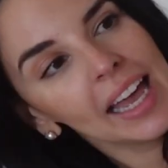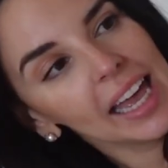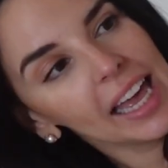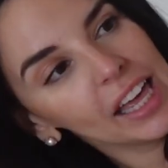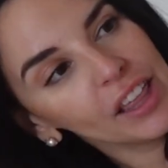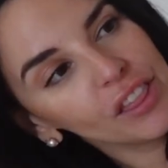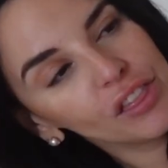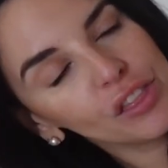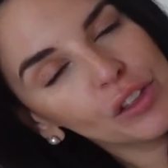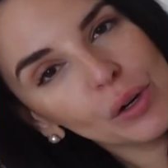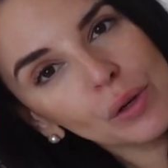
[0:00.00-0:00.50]

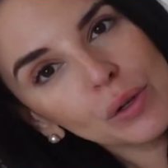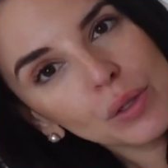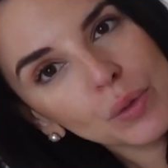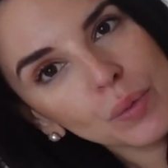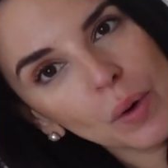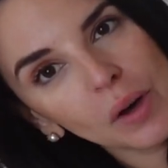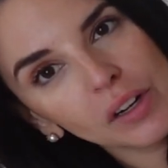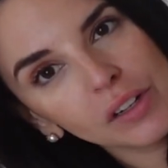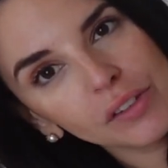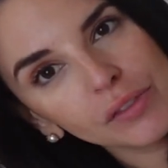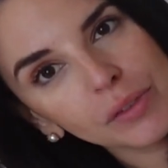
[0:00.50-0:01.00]
It throws
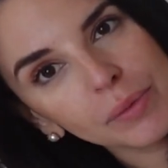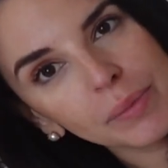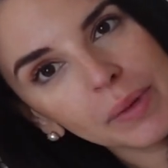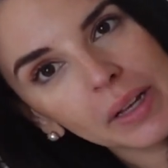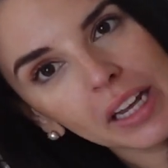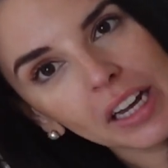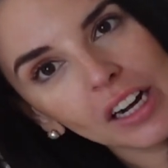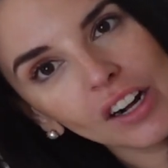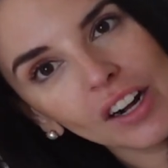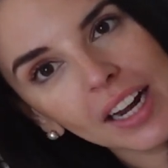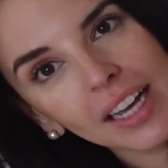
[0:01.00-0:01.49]
water from
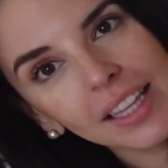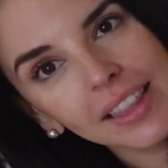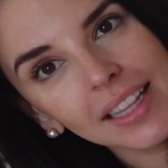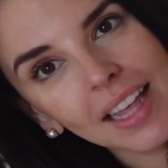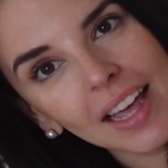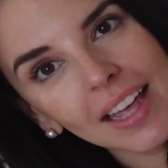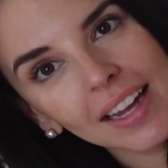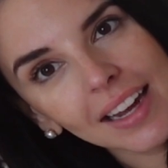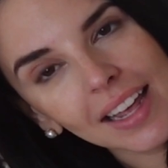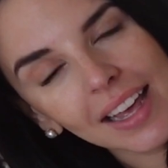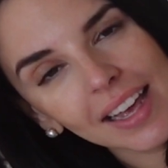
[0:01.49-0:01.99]
here and
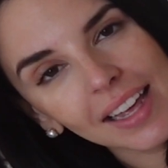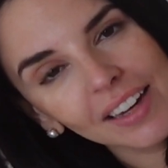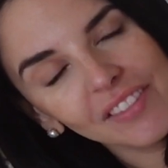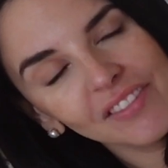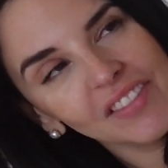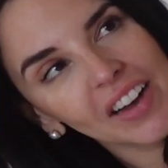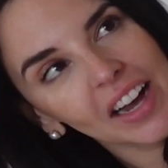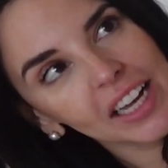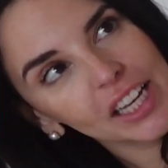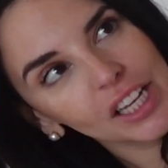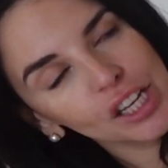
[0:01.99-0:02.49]
then it
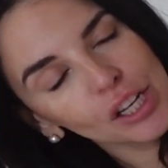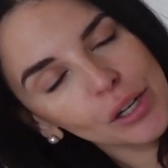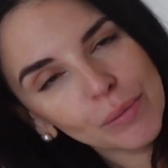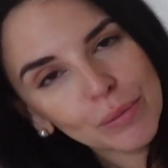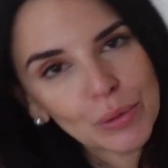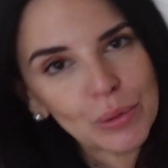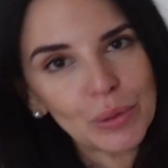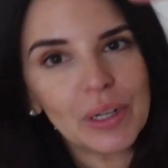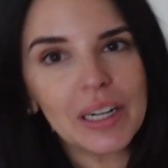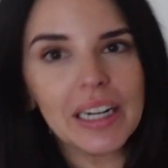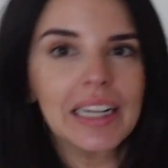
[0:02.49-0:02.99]

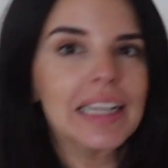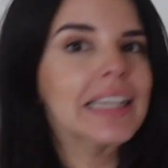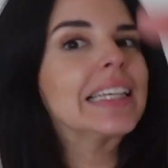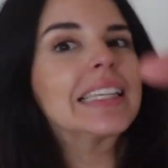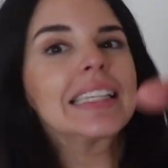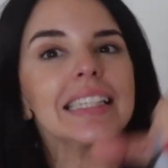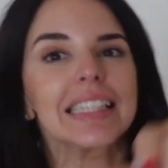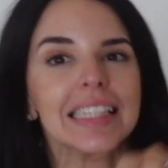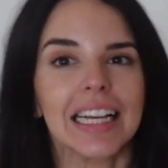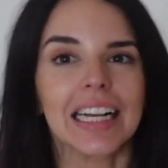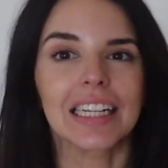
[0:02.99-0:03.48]
vacuums or
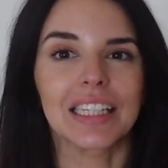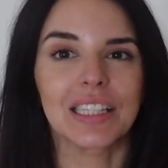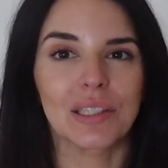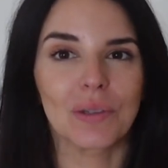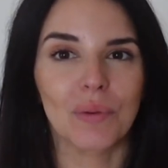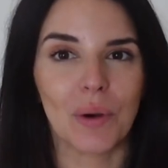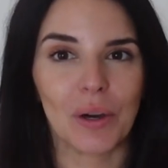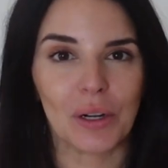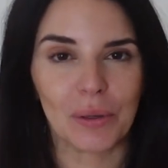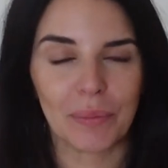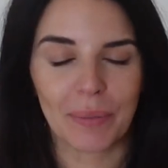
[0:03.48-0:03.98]
sucks
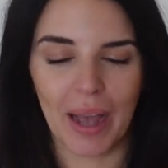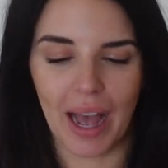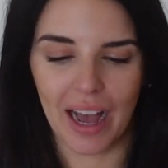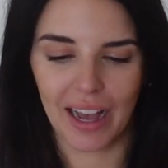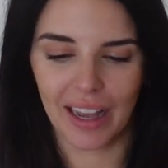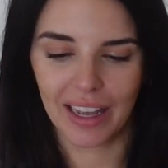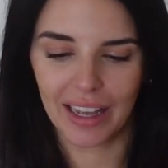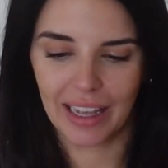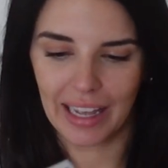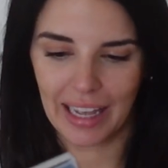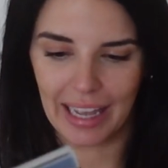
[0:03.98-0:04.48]
the water
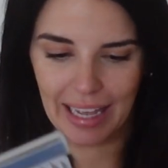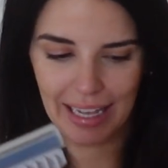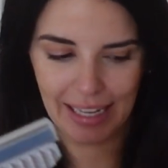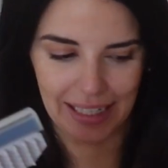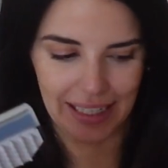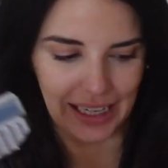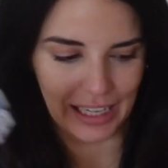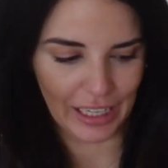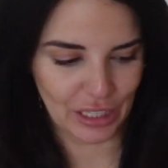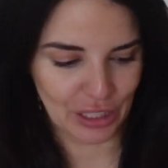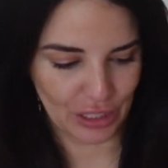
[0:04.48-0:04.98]
back
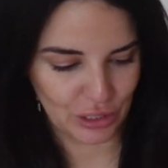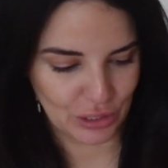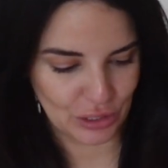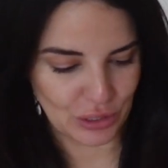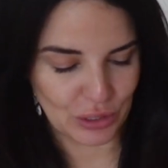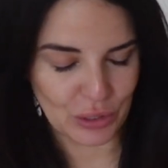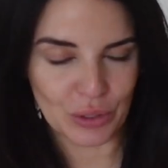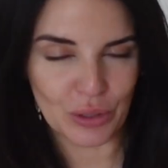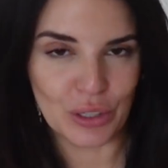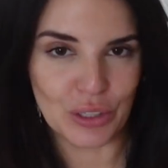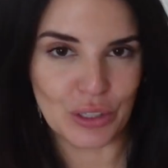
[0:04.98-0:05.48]

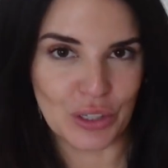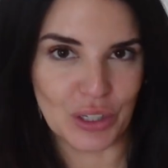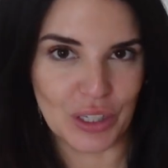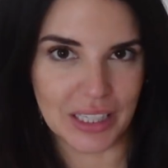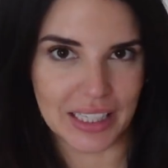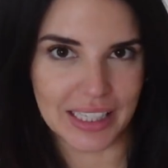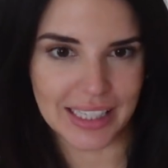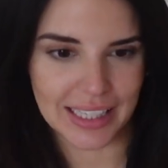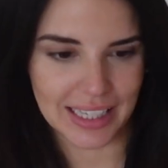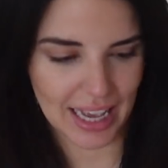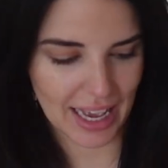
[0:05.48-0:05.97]
into the
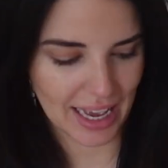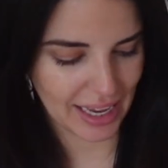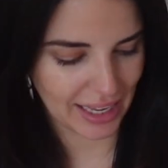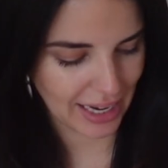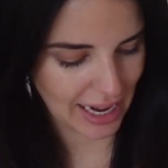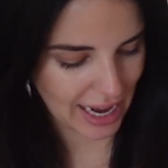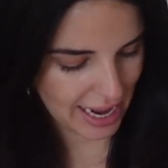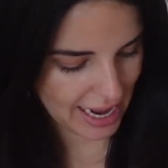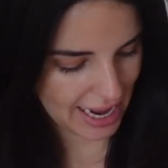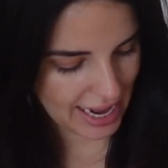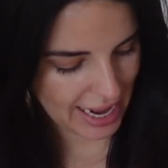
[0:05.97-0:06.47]
dirty side,